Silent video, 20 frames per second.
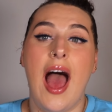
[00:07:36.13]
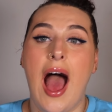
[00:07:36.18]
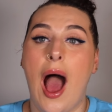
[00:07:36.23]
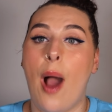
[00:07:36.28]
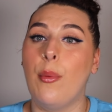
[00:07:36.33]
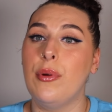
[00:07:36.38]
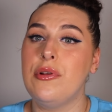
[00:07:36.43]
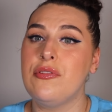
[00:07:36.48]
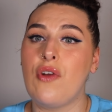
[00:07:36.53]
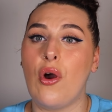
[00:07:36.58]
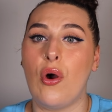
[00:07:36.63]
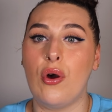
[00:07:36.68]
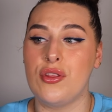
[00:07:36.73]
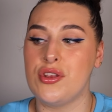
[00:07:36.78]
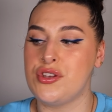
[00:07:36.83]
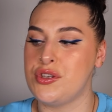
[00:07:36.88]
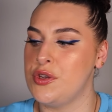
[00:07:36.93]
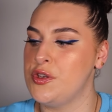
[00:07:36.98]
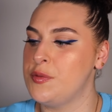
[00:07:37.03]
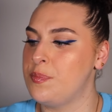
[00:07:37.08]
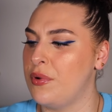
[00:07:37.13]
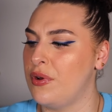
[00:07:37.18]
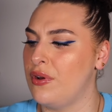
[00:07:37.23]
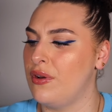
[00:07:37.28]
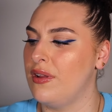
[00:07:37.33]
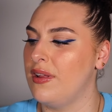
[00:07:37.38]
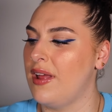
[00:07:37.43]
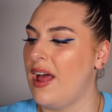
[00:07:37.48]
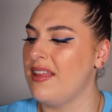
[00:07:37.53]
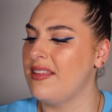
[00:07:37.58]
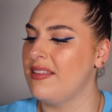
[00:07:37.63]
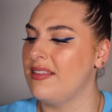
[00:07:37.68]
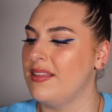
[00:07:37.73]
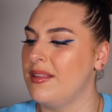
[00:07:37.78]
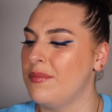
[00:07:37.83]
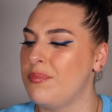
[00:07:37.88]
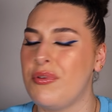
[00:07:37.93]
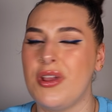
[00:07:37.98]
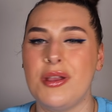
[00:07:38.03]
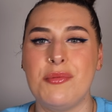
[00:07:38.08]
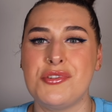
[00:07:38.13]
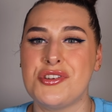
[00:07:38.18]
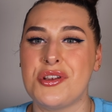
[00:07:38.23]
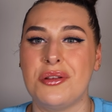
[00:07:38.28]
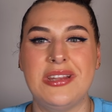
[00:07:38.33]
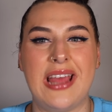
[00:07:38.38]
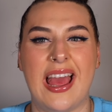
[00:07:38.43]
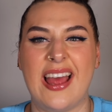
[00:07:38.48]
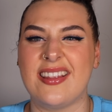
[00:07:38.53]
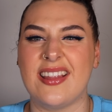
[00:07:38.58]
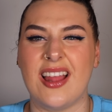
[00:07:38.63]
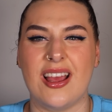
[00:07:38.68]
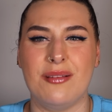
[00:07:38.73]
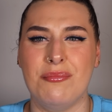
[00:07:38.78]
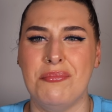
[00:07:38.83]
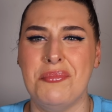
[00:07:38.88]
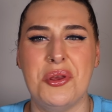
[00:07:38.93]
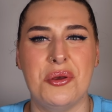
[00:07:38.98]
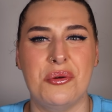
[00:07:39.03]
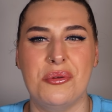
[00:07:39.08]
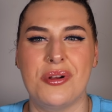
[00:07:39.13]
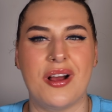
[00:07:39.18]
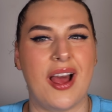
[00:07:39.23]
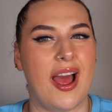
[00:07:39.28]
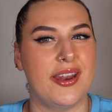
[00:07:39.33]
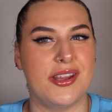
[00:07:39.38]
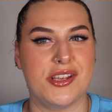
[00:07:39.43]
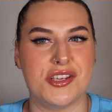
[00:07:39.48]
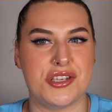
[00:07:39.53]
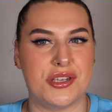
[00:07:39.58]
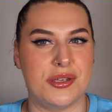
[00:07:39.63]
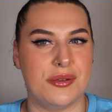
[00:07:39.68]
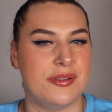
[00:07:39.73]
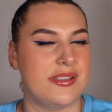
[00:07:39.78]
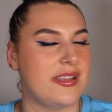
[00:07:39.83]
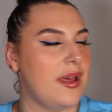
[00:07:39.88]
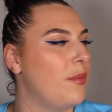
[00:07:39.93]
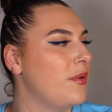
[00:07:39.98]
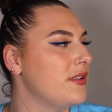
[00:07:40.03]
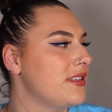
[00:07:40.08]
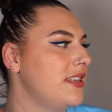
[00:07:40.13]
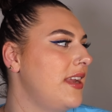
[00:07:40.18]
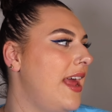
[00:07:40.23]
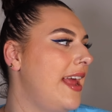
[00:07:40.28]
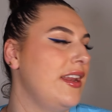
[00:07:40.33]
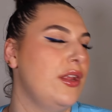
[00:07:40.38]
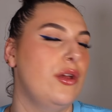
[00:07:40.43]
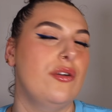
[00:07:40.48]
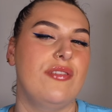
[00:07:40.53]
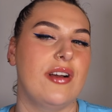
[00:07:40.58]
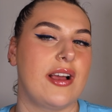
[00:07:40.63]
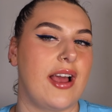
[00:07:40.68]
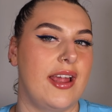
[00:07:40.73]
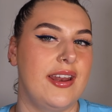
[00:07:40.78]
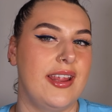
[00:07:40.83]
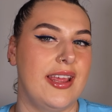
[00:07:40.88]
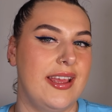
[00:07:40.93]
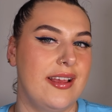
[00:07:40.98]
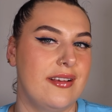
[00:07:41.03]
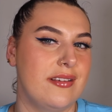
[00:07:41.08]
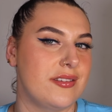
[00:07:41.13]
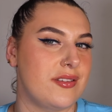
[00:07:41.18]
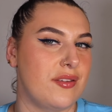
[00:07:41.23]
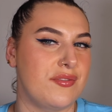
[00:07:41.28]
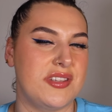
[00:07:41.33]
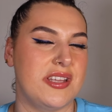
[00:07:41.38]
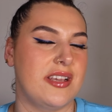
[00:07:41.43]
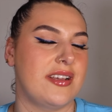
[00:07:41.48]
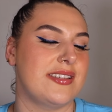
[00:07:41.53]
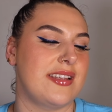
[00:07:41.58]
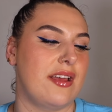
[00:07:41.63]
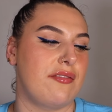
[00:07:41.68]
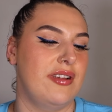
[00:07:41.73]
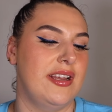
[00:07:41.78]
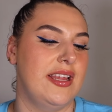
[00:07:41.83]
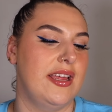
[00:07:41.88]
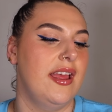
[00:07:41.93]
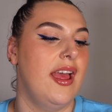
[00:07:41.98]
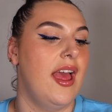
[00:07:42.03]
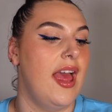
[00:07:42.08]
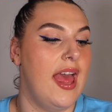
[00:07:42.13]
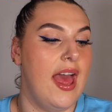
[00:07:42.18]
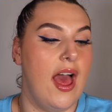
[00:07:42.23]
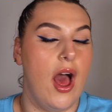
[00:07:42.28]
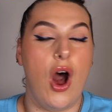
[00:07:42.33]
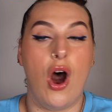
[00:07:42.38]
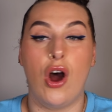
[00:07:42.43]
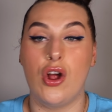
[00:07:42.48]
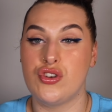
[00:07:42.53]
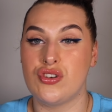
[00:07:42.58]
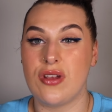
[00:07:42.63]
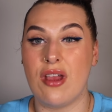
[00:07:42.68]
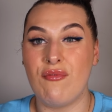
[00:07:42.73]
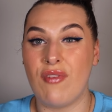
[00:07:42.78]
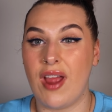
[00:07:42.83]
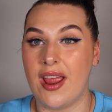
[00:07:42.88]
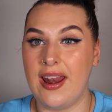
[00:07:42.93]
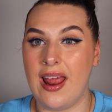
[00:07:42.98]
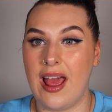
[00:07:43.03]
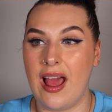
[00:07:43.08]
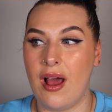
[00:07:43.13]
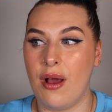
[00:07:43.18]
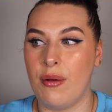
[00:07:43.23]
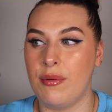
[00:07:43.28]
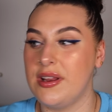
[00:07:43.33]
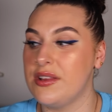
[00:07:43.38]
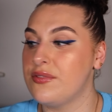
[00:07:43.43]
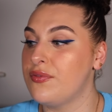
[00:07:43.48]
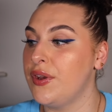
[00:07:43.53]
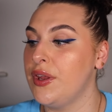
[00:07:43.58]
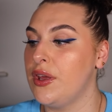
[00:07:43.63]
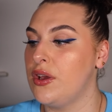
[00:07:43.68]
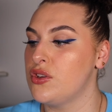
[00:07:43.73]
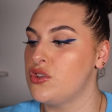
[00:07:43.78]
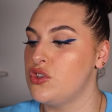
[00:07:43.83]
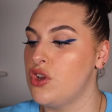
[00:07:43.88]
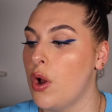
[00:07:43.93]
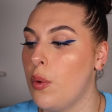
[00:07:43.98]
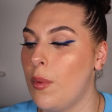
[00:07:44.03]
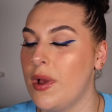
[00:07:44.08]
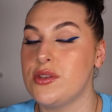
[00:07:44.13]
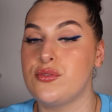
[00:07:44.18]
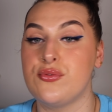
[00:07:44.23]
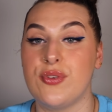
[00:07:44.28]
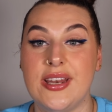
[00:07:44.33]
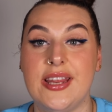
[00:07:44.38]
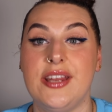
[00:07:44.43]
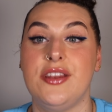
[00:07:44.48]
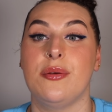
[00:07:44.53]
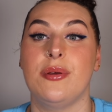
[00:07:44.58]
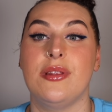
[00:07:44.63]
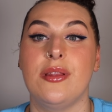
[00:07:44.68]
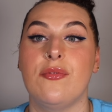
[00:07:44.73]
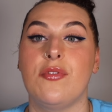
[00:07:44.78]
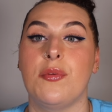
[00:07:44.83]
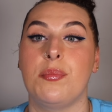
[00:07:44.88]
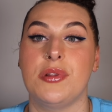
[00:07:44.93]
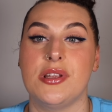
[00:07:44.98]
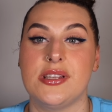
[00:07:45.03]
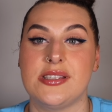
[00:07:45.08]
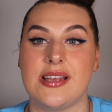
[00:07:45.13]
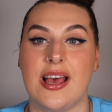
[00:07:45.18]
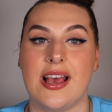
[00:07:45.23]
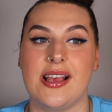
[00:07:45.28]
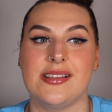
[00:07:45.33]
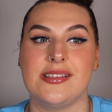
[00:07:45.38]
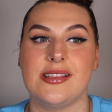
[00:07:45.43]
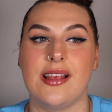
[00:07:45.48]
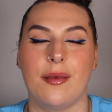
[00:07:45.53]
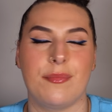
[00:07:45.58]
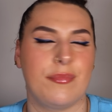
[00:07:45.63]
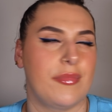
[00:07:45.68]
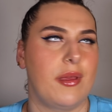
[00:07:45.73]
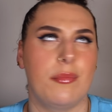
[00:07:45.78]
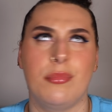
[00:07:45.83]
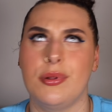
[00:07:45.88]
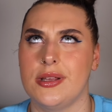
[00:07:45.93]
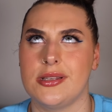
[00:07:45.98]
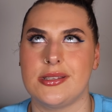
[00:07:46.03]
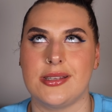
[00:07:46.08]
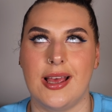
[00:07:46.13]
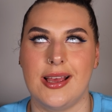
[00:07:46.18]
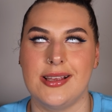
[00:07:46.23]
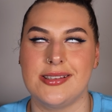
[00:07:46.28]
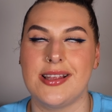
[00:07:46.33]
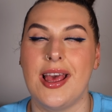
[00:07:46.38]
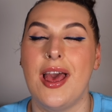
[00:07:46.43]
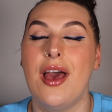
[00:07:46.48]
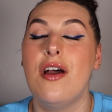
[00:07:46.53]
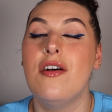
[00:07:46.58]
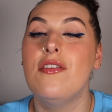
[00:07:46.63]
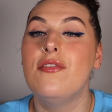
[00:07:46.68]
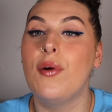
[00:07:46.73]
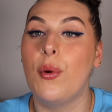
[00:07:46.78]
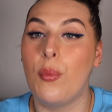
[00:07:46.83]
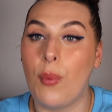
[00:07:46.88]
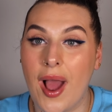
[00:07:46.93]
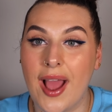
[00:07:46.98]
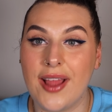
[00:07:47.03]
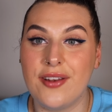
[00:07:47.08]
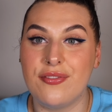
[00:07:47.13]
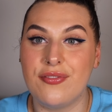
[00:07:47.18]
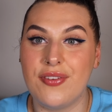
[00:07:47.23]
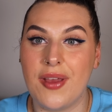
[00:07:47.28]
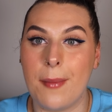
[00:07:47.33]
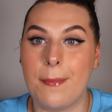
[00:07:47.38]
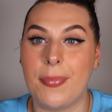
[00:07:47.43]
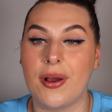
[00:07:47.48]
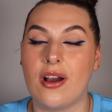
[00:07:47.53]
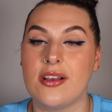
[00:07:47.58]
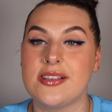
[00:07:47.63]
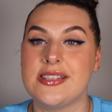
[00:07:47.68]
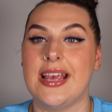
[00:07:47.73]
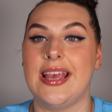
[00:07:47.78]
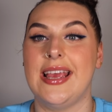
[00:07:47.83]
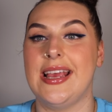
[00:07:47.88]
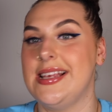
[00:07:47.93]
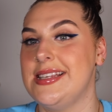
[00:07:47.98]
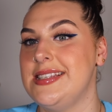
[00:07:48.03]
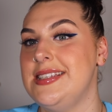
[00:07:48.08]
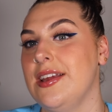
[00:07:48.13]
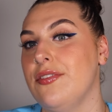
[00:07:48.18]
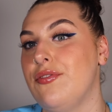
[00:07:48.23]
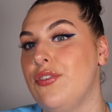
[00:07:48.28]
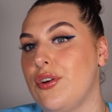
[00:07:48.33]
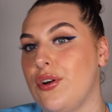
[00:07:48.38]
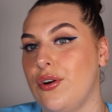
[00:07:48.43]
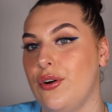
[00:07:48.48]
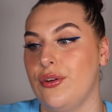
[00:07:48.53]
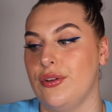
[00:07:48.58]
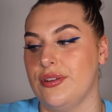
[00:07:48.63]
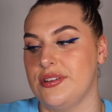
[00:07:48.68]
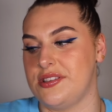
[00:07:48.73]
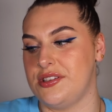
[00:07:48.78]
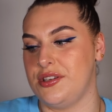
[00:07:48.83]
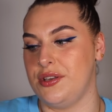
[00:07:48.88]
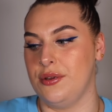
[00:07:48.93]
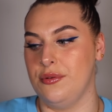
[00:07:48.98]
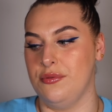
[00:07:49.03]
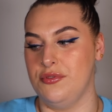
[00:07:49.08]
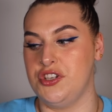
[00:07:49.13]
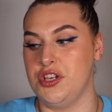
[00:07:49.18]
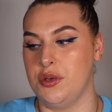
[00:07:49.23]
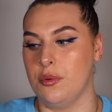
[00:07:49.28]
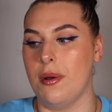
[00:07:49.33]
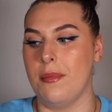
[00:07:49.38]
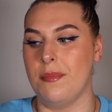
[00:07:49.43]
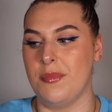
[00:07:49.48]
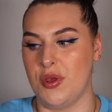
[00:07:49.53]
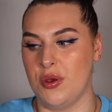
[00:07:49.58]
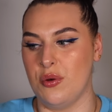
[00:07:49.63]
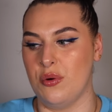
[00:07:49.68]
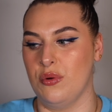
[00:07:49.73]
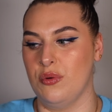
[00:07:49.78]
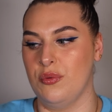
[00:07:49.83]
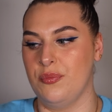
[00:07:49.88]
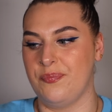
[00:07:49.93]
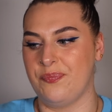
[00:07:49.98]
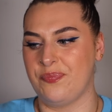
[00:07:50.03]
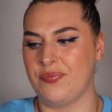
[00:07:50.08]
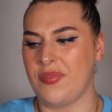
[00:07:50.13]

I would have got other shoes, but they pretty much only had like mule kind of shoes. There wasn't any other kind of heels, obviously, because they're really on trend right now. And it's funny because nowhere's really doing them for plus size, for wide fit, because it is difficult to do a mule.